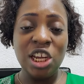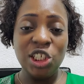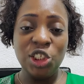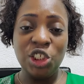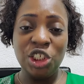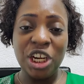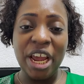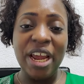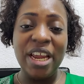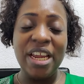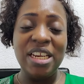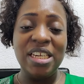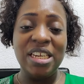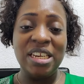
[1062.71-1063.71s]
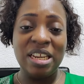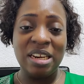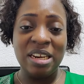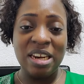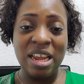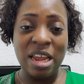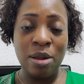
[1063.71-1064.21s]
Share it in the
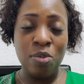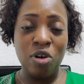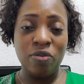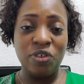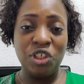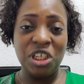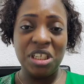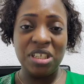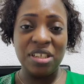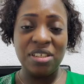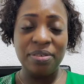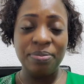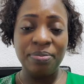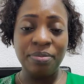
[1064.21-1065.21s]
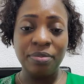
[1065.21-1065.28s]
name of Jesus.